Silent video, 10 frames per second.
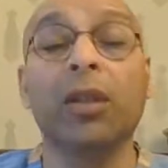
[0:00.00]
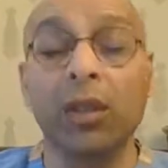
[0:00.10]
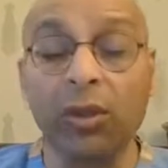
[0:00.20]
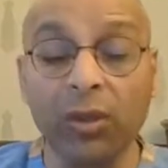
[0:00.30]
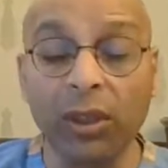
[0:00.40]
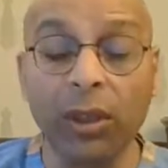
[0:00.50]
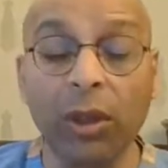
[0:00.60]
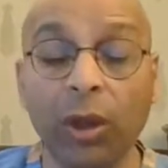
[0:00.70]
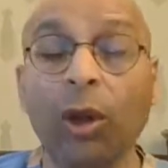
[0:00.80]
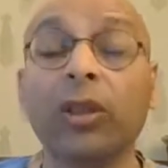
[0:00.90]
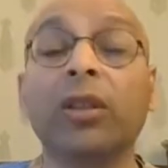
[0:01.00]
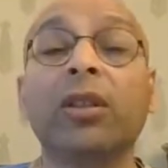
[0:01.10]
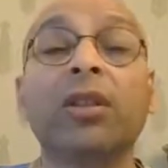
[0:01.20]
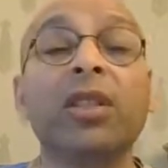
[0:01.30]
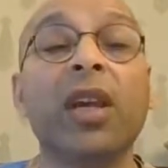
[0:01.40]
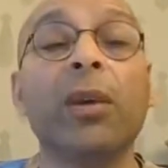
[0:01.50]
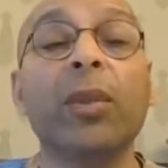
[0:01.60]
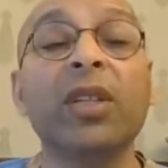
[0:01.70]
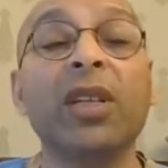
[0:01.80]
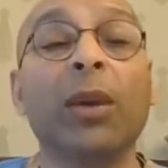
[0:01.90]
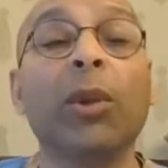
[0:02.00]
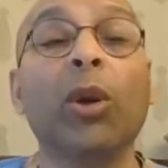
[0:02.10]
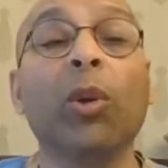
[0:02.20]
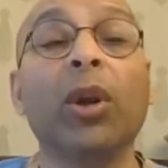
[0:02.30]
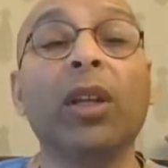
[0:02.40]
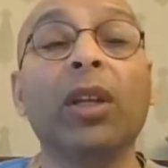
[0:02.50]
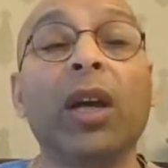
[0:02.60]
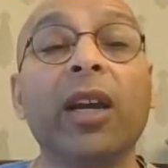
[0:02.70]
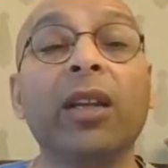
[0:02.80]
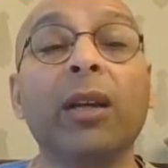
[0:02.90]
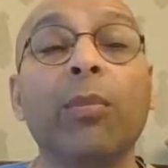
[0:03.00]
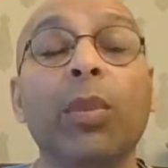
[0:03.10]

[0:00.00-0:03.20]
This was a little longer segment, segment 29.